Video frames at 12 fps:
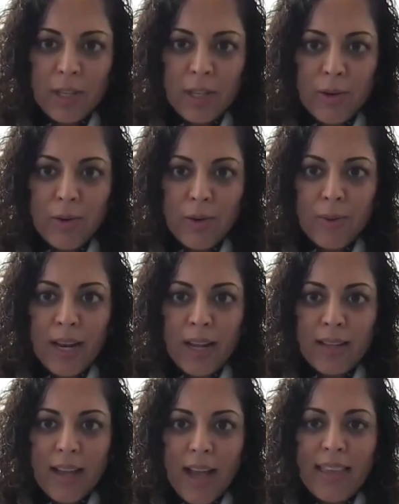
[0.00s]

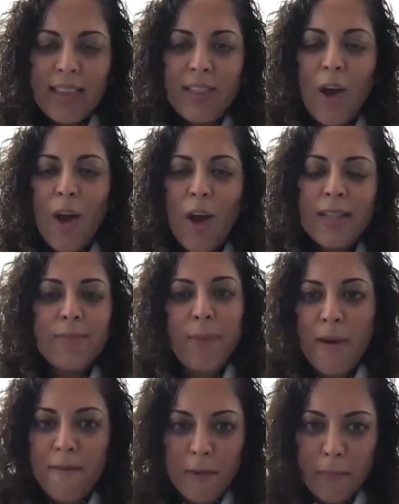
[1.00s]
When I think the hardest
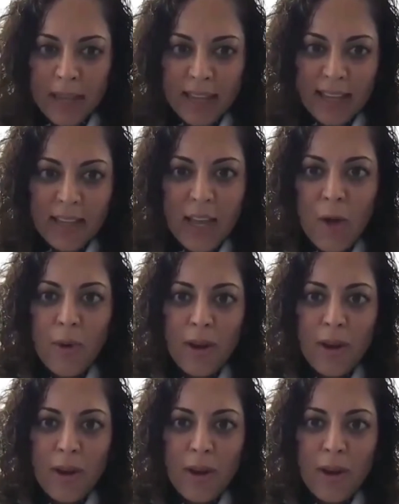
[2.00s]
part for me